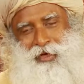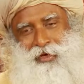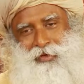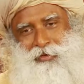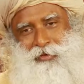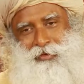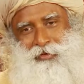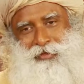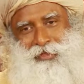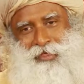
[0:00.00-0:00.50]

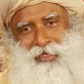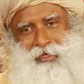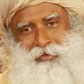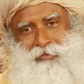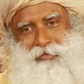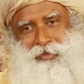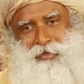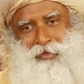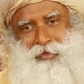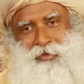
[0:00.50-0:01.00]
your
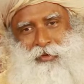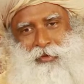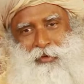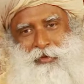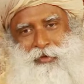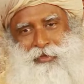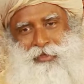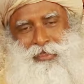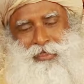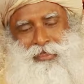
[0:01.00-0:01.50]
dreams,
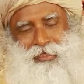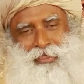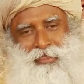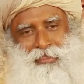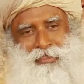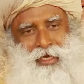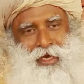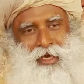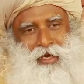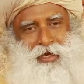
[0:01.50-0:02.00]
goals and
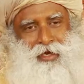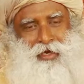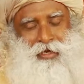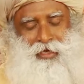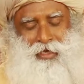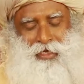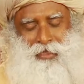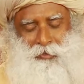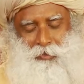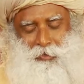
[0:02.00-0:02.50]

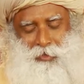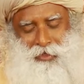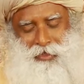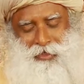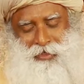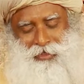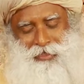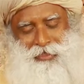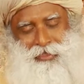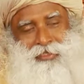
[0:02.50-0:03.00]
desire,
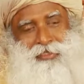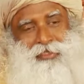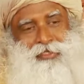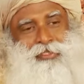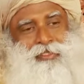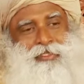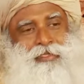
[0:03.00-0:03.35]
aspirations,